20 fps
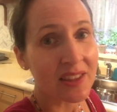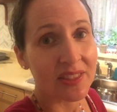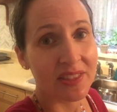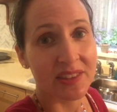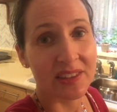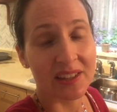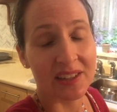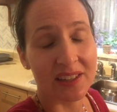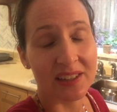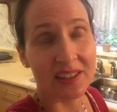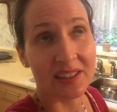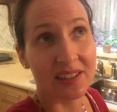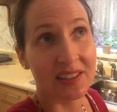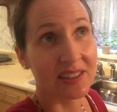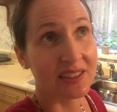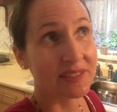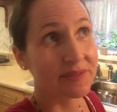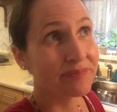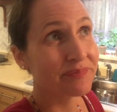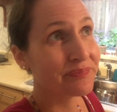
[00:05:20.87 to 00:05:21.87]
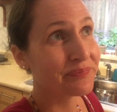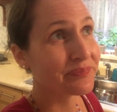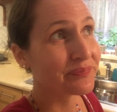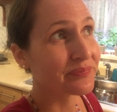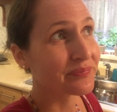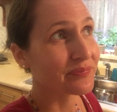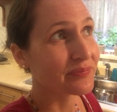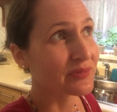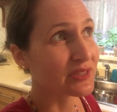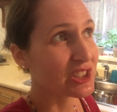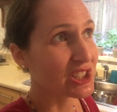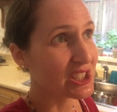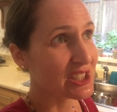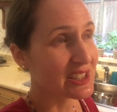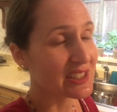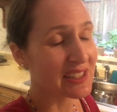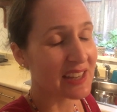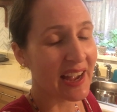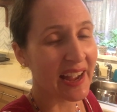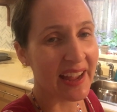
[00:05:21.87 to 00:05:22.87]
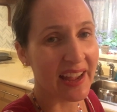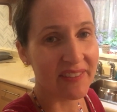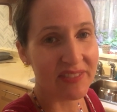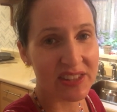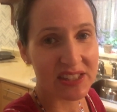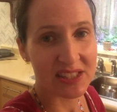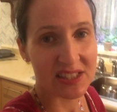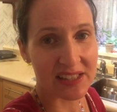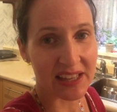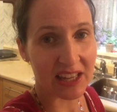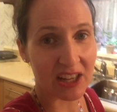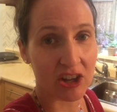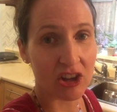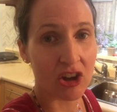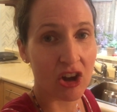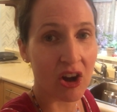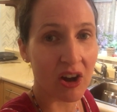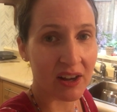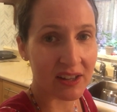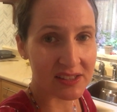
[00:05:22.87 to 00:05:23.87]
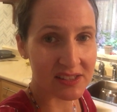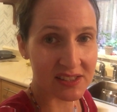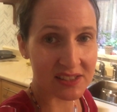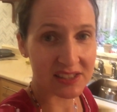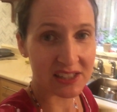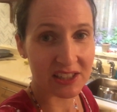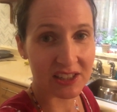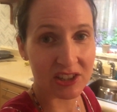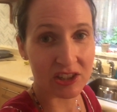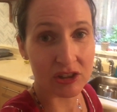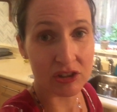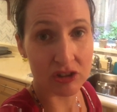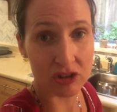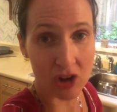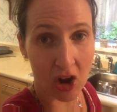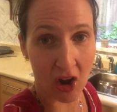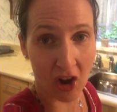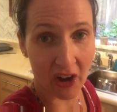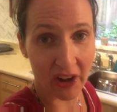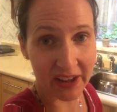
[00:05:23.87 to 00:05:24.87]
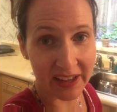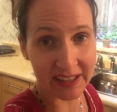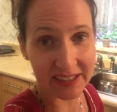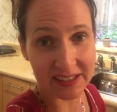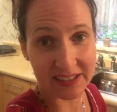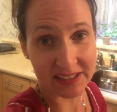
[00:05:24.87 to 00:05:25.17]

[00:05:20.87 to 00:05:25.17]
I have this like constant gnawing